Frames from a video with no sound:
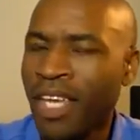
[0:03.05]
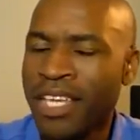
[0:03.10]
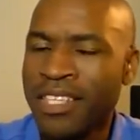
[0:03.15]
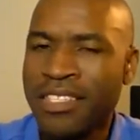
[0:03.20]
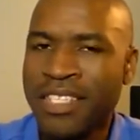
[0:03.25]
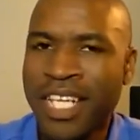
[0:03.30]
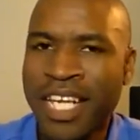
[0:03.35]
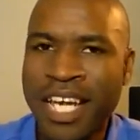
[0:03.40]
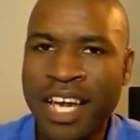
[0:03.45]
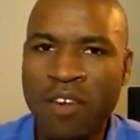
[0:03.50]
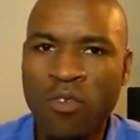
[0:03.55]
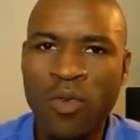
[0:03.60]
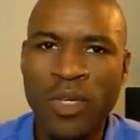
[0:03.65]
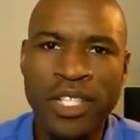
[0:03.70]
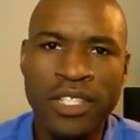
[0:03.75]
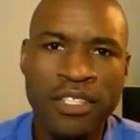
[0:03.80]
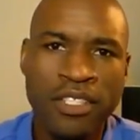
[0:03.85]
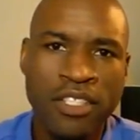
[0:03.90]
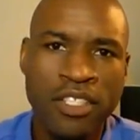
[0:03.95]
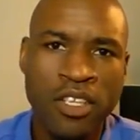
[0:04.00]
and today I
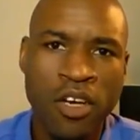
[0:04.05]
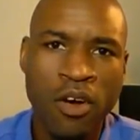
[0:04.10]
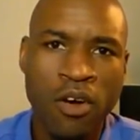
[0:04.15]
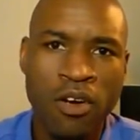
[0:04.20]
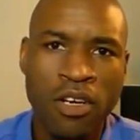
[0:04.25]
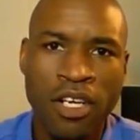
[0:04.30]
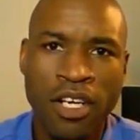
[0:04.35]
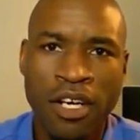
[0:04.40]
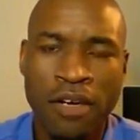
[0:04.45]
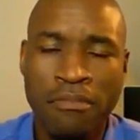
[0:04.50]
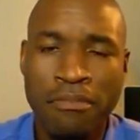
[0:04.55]
wanted to talk